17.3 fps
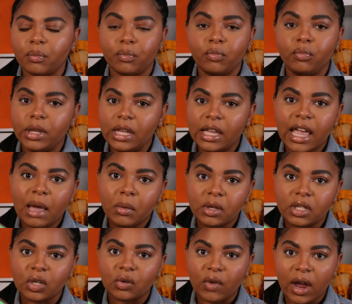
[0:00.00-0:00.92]
being
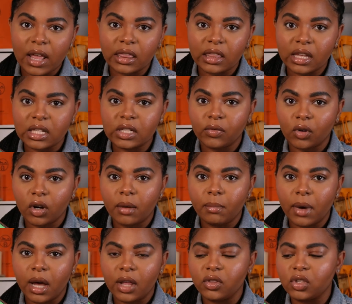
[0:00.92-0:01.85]
able to rent this for a
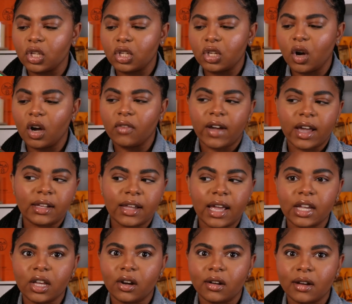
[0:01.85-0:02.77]
month to know if I
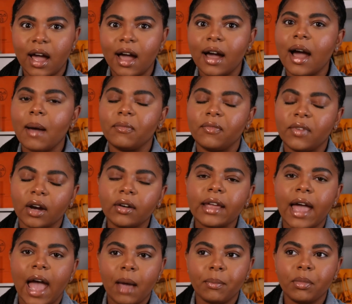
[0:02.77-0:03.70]
like it or not, I'm very
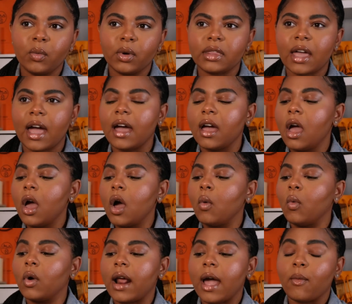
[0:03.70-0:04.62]
happy with that.
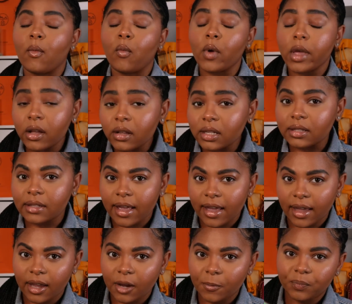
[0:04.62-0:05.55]
What I will
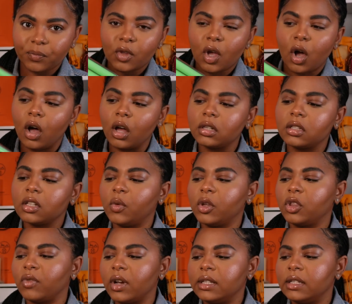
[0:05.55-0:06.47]
say also
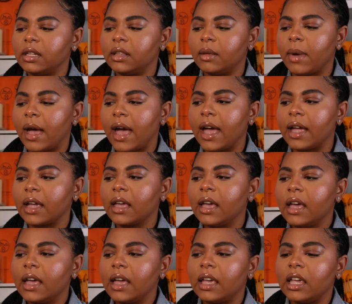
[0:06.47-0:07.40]
with renting the bag,
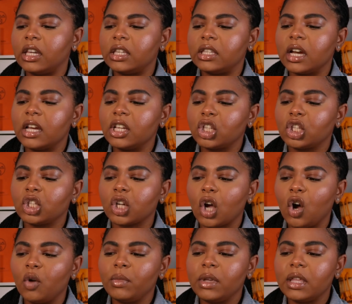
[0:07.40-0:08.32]
it does
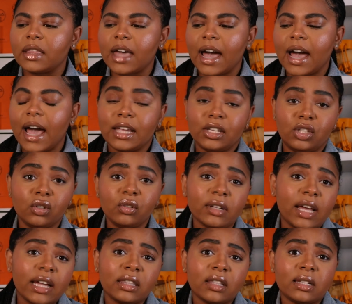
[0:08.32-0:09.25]
show me that I do
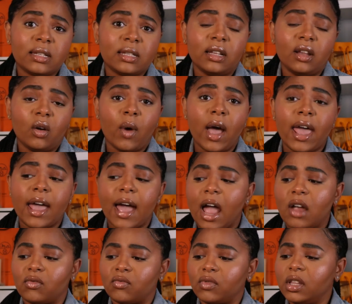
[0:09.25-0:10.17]
like the silhouette.
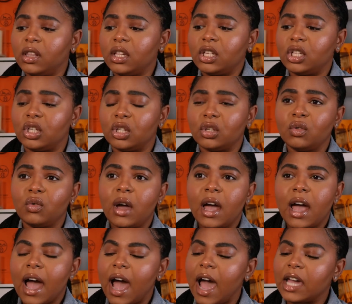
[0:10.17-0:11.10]
I really do.
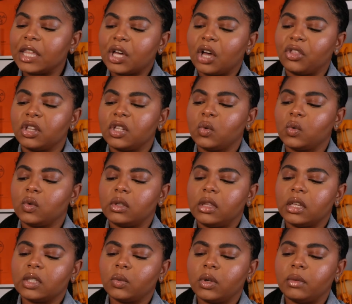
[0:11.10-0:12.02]
I thought that
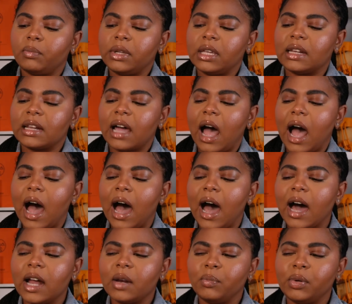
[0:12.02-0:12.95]
this would be an
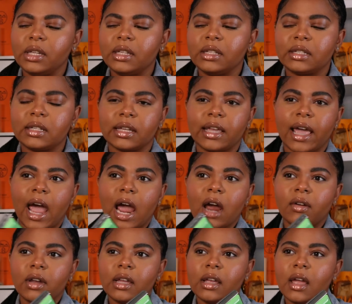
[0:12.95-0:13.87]
odd piece to
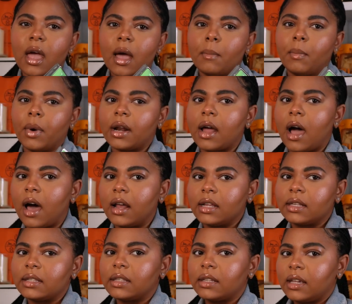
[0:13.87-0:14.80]
carry, but
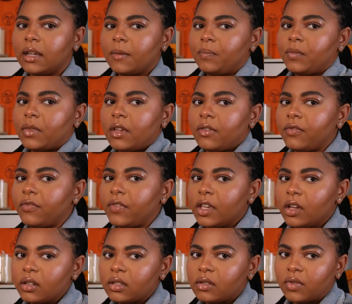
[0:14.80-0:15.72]
honestly, it
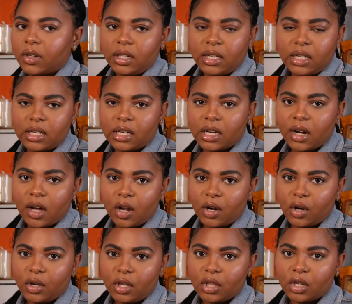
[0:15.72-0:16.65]
feels really good
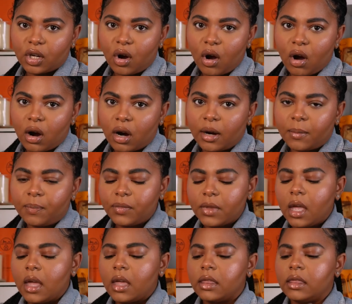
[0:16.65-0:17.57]
underneath your arm.
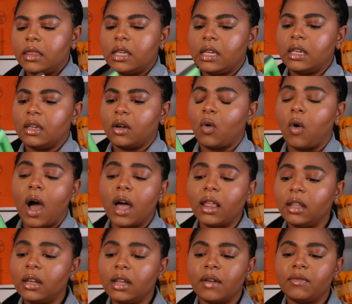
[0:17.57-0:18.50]
The
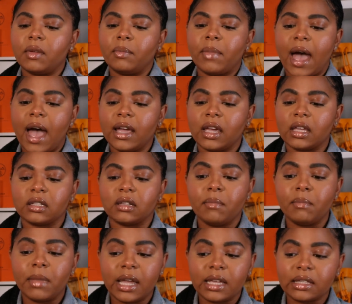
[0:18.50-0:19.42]
quality of the bag is
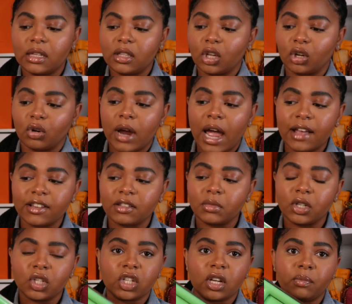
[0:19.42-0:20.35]
amazing. The
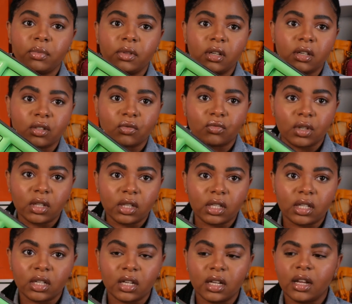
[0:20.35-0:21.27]
craftsmanship looks
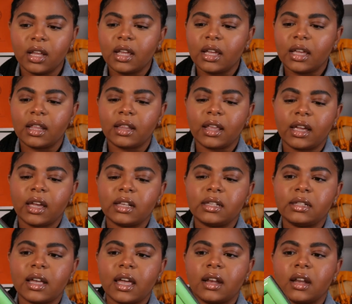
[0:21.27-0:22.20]
really good. And like I
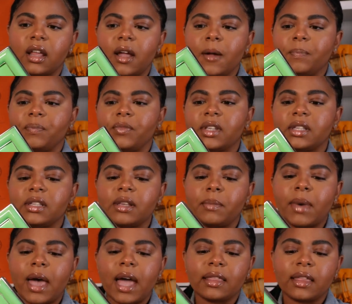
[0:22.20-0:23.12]
said, this is a
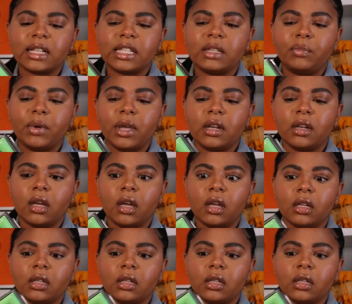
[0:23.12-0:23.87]
bag that's been